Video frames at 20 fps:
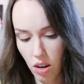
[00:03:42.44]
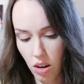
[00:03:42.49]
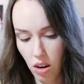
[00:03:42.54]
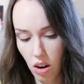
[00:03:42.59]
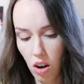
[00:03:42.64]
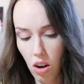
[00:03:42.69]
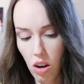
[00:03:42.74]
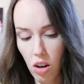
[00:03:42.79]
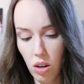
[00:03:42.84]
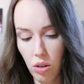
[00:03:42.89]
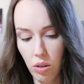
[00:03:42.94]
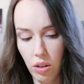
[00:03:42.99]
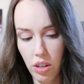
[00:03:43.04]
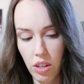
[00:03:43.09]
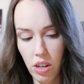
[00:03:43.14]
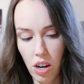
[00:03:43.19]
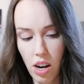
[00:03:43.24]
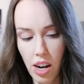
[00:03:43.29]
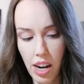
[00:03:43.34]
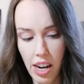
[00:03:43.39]
oh,
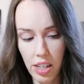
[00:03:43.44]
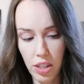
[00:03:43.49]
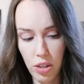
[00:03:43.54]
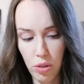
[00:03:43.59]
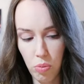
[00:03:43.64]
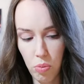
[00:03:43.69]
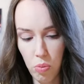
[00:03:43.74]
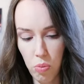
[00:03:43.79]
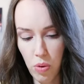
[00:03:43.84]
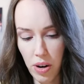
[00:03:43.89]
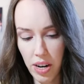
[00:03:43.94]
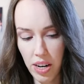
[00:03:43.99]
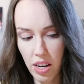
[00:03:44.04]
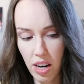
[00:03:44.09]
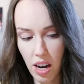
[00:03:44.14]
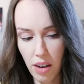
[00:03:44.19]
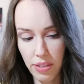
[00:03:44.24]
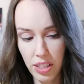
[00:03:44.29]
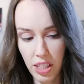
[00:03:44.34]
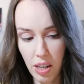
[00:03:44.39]
guys, we
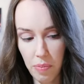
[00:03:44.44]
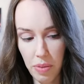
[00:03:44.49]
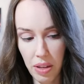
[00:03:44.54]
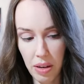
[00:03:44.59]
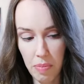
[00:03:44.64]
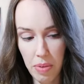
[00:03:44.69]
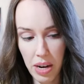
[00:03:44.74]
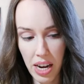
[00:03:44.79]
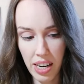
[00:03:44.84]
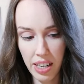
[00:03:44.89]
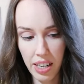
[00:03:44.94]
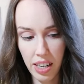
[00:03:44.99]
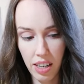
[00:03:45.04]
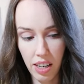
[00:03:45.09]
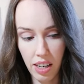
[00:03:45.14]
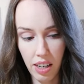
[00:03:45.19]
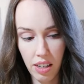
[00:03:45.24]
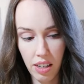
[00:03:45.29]
have something back here.